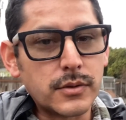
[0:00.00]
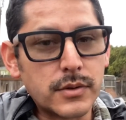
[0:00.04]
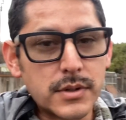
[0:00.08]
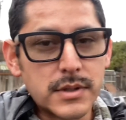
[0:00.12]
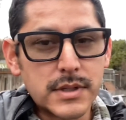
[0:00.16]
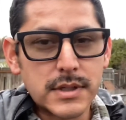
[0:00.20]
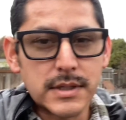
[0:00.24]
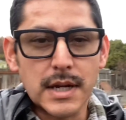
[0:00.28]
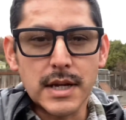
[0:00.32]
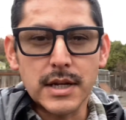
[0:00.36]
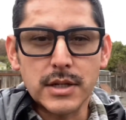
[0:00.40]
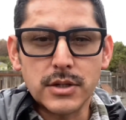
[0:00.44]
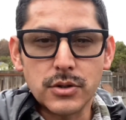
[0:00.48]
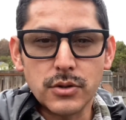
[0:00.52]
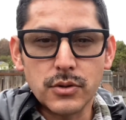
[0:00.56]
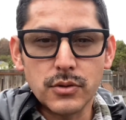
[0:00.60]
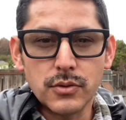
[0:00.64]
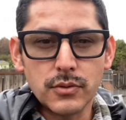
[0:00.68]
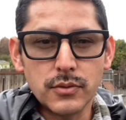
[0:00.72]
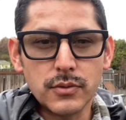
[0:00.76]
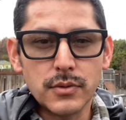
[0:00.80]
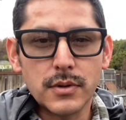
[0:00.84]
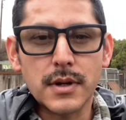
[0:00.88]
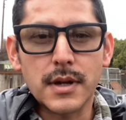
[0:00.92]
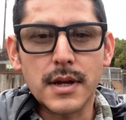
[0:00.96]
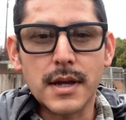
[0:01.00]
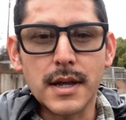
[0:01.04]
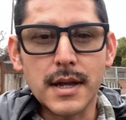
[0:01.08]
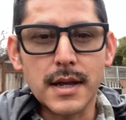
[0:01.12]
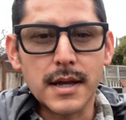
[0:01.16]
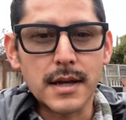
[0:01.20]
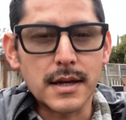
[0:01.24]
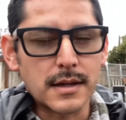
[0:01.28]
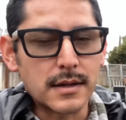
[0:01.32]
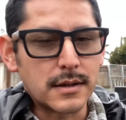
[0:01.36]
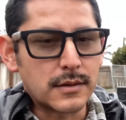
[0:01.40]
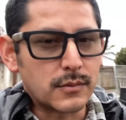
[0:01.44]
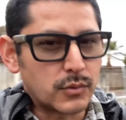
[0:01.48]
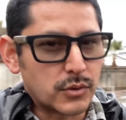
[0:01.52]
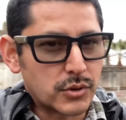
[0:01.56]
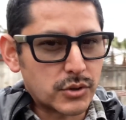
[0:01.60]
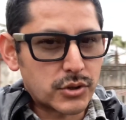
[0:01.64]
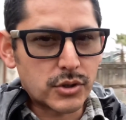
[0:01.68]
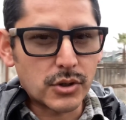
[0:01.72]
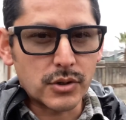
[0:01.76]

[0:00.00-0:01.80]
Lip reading: stay tuned and we'll show